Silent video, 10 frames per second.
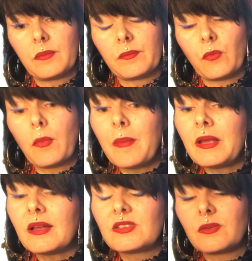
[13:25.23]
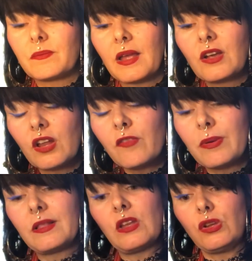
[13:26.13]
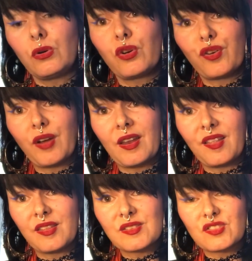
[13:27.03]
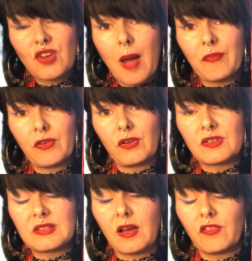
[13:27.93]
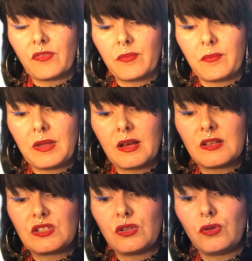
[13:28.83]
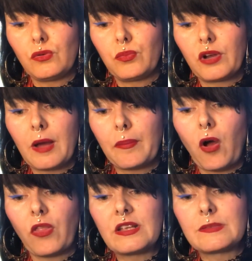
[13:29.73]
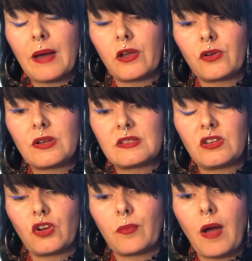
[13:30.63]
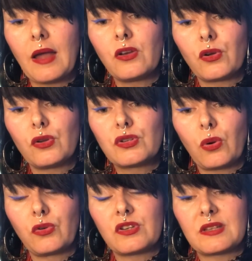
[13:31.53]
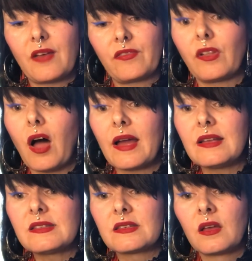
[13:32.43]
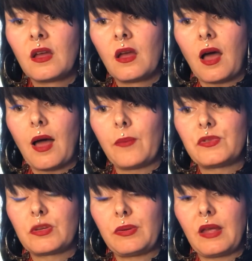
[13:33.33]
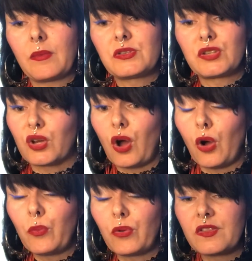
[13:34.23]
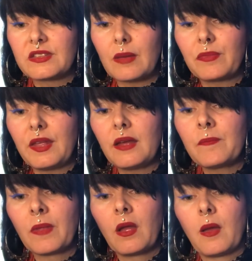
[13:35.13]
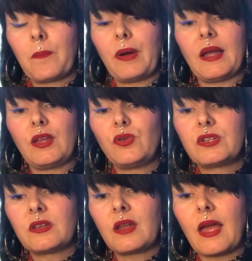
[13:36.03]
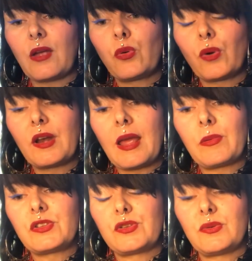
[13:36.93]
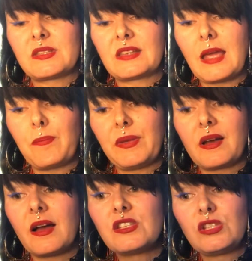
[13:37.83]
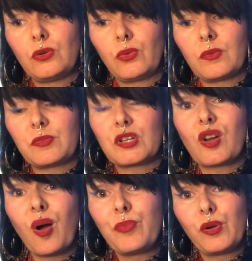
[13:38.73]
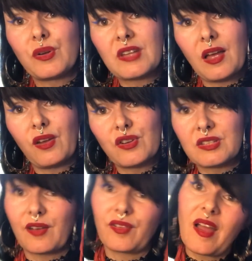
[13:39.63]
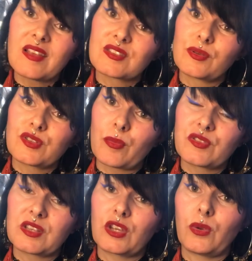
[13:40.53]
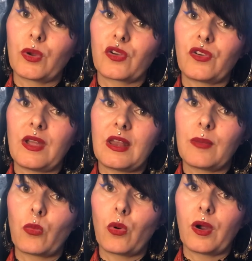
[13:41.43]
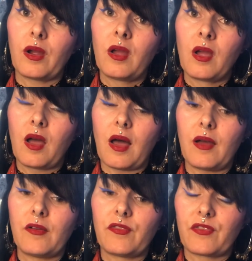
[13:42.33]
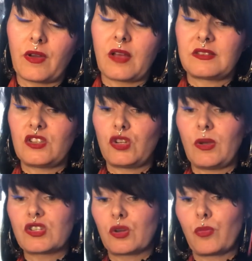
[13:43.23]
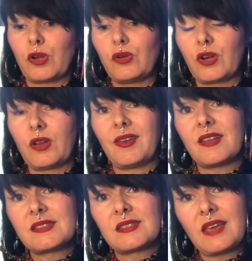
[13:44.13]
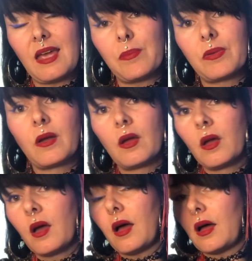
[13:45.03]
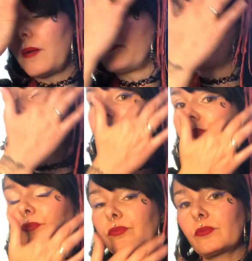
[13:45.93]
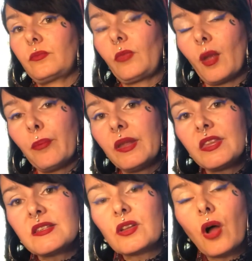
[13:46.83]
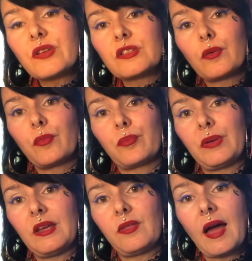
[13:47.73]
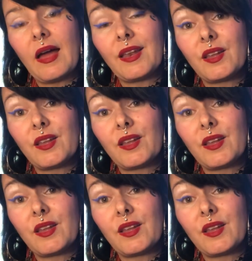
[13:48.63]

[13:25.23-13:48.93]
maybe it could have been that you created this trap for yourself because you put up all these boundaries in your mind, or you told yourself lies to be able to cope with something, but you weren't able to escape because to cope you were telling yourself lies. So it's almost like you were creating more of a situation where you couldn't escape. But this could also be that